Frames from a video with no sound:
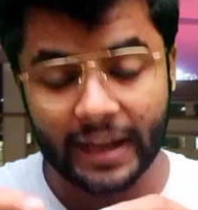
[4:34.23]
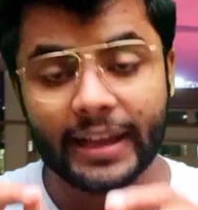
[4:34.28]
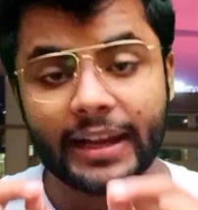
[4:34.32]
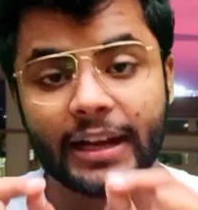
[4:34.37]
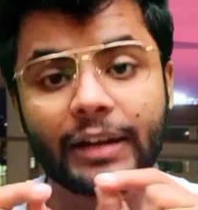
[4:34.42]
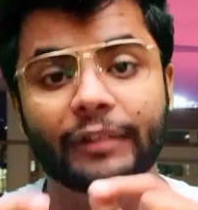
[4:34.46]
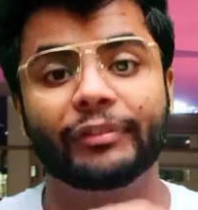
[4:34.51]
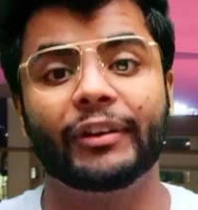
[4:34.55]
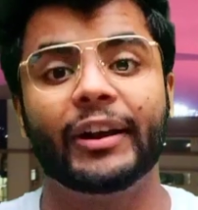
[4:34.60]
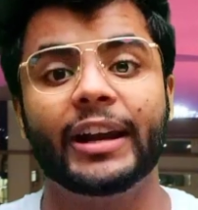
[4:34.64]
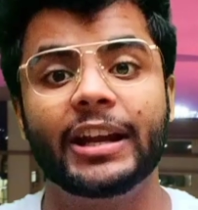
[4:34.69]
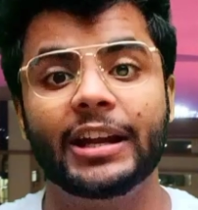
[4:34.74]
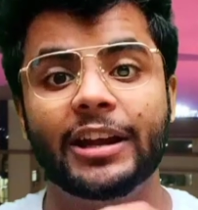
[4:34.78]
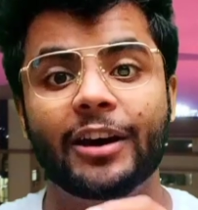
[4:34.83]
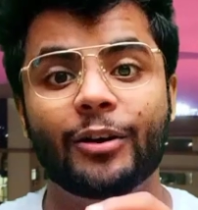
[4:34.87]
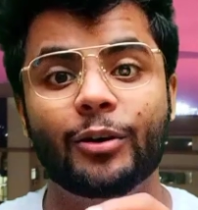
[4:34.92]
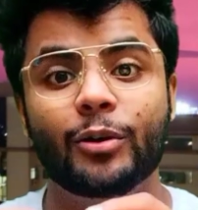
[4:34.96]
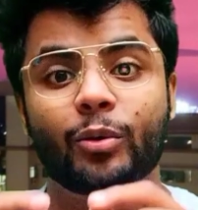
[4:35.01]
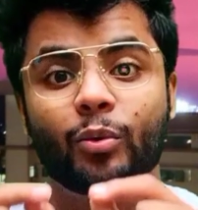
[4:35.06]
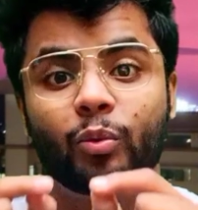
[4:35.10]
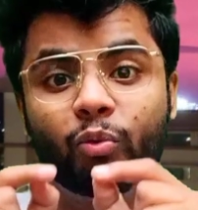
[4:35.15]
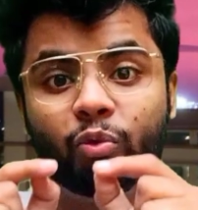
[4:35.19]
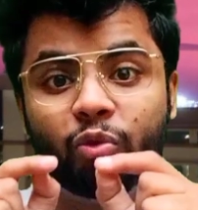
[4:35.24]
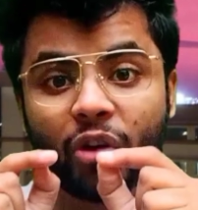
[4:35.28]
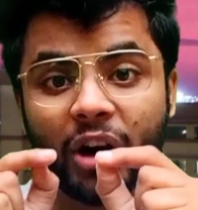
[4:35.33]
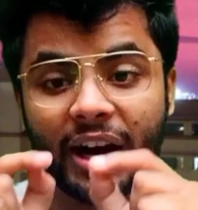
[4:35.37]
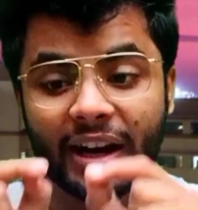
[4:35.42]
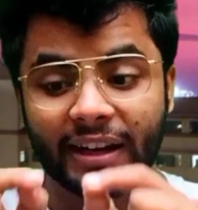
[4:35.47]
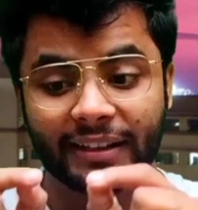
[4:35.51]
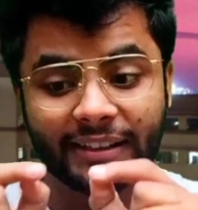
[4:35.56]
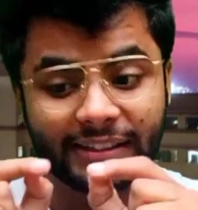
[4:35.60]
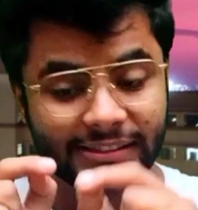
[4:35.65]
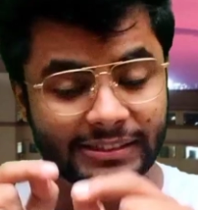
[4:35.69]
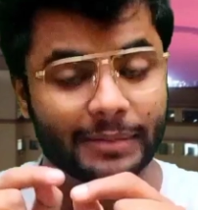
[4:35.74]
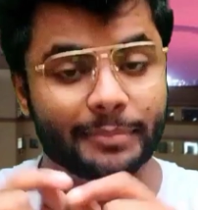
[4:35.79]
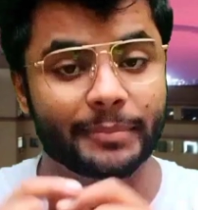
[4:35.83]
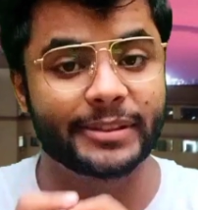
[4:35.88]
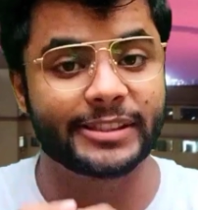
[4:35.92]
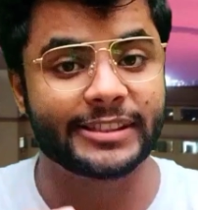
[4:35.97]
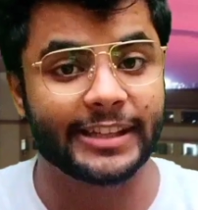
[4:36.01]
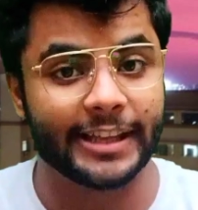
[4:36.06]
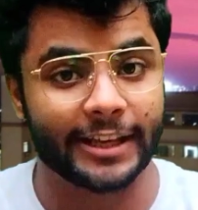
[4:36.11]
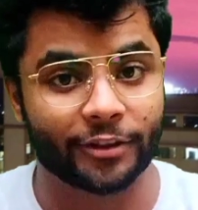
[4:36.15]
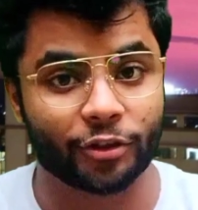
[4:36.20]
try and find out what
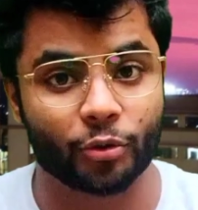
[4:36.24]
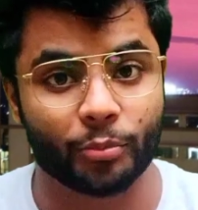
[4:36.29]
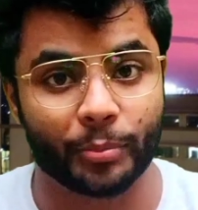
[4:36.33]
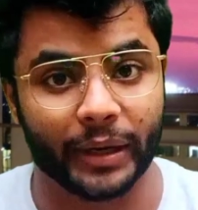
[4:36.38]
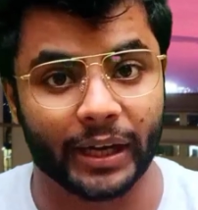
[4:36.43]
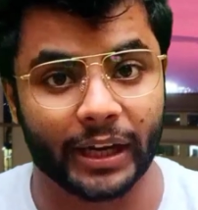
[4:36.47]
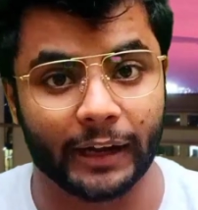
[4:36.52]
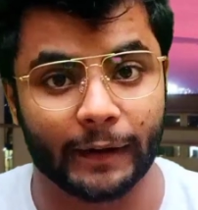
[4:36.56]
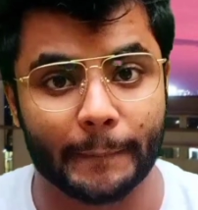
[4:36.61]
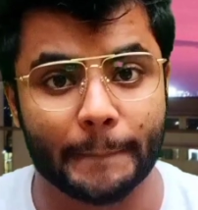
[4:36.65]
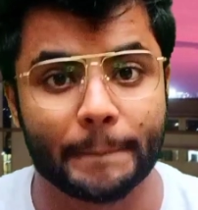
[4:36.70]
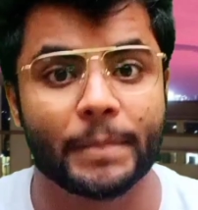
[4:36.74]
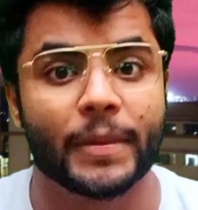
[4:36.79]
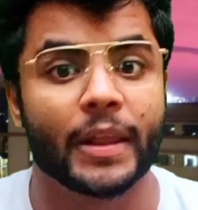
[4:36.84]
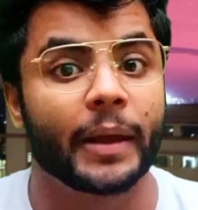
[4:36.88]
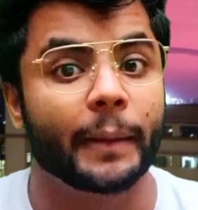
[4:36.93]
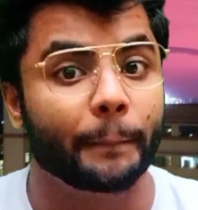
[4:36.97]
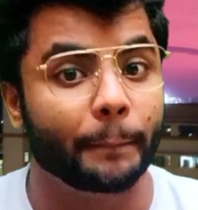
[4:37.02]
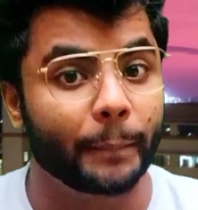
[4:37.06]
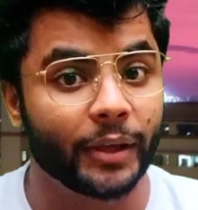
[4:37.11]
is the mistake you made,